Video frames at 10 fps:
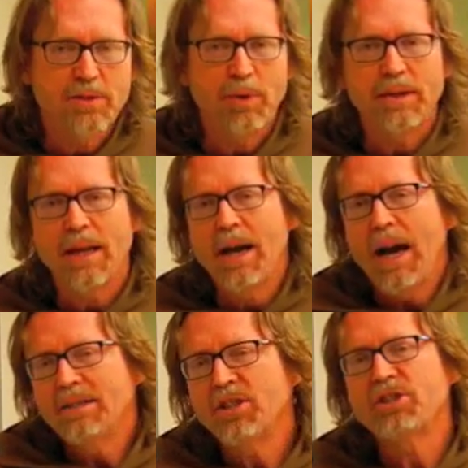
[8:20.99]
but
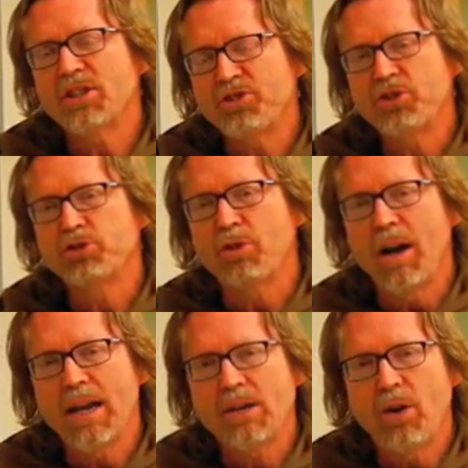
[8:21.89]
I'd suggest you
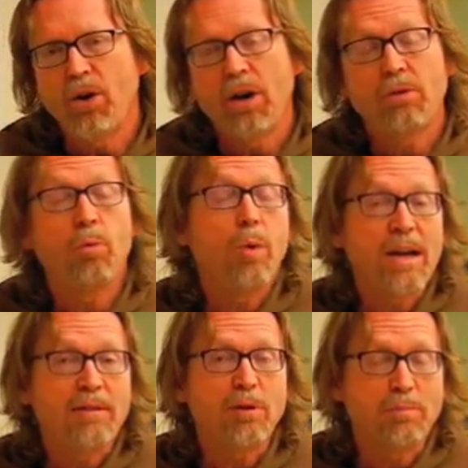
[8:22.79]
try it on
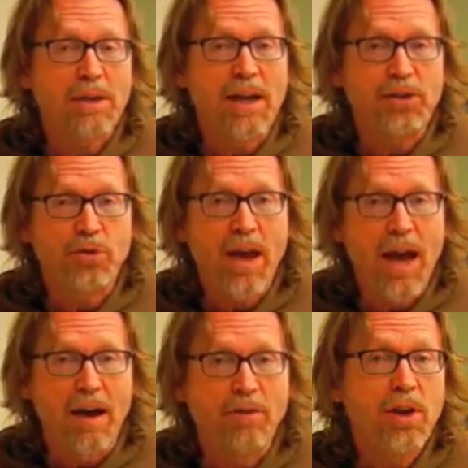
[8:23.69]
whatever plane you
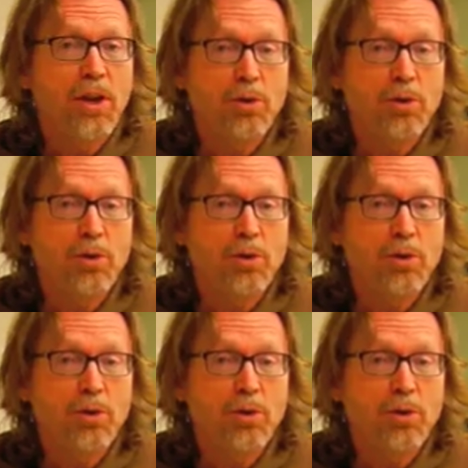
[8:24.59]
have.